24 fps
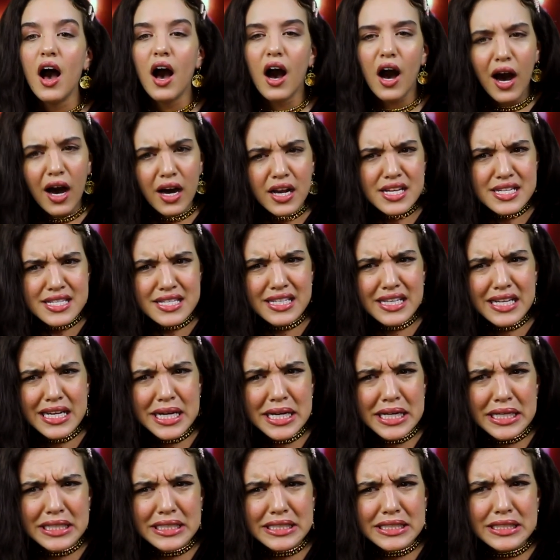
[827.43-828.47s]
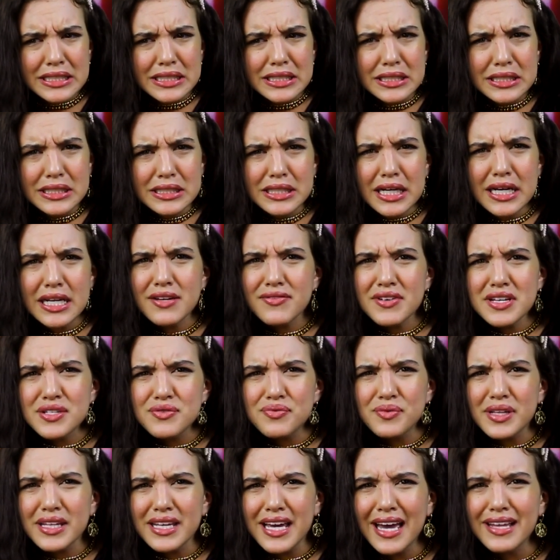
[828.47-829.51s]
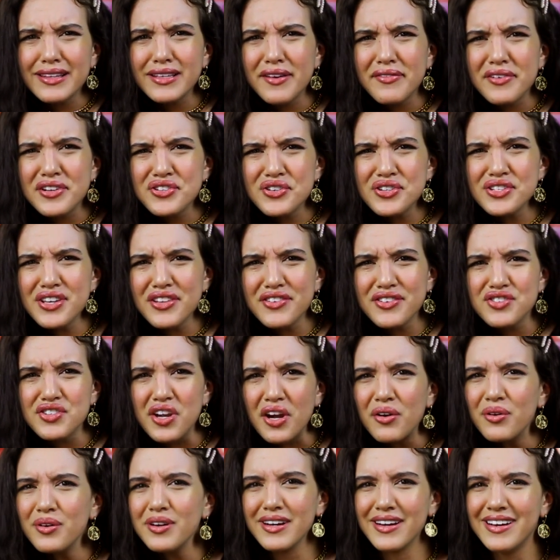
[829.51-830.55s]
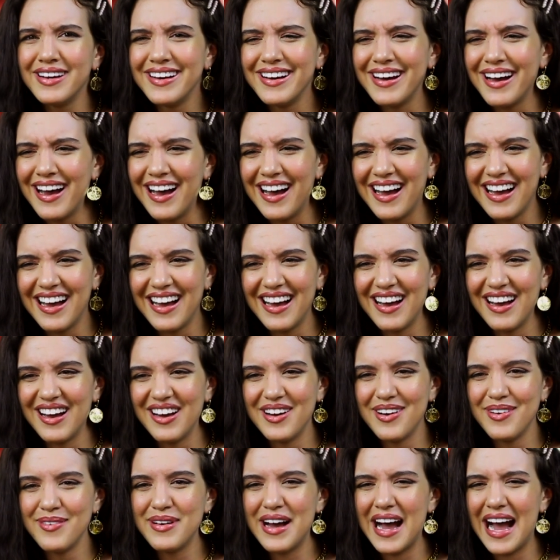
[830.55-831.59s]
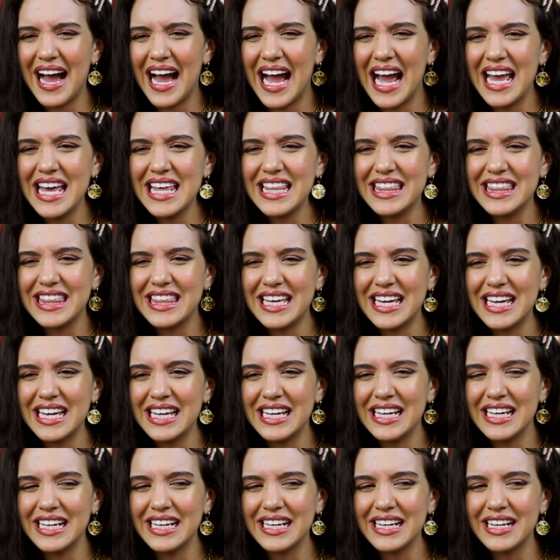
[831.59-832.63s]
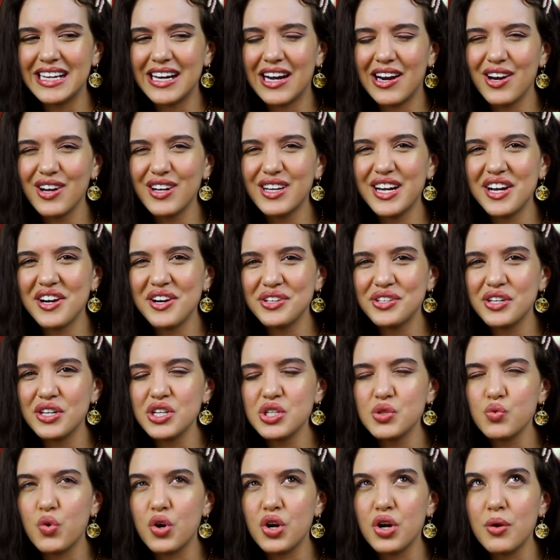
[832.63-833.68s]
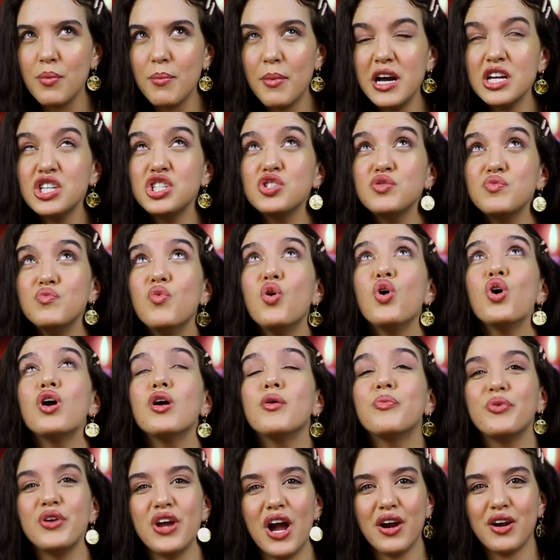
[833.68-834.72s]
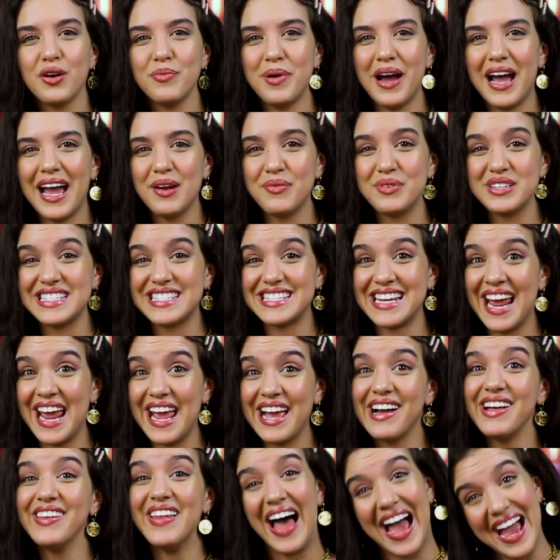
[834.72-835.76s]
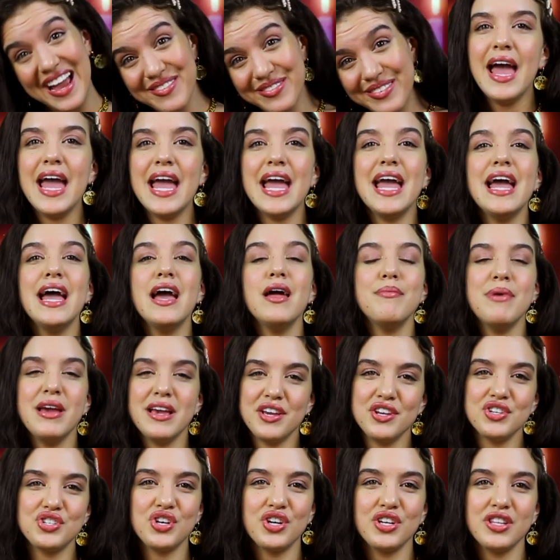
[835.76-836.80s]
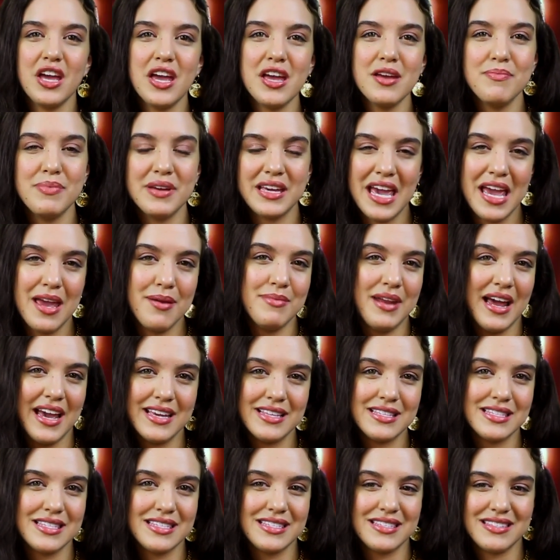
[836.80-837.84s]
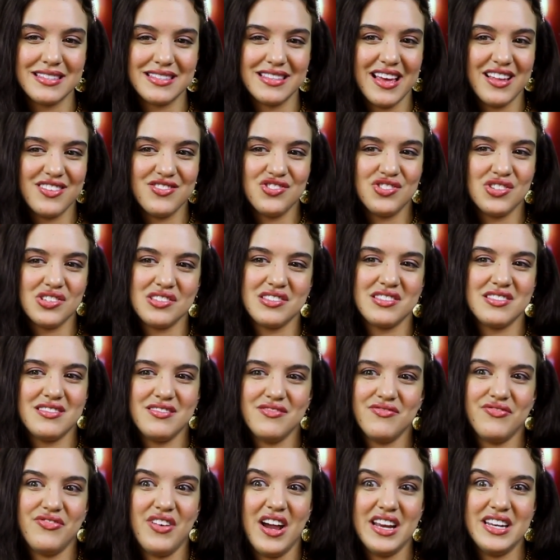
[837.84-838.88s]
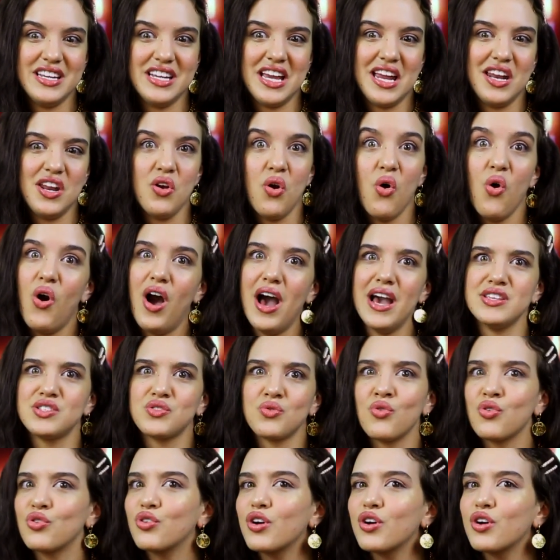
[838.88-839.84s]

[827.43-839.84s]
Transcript: Honestly, none of us really had love interests on the show. I think our characters were much more preoccupied with staying alive and making sure they became knights than just finding any old high school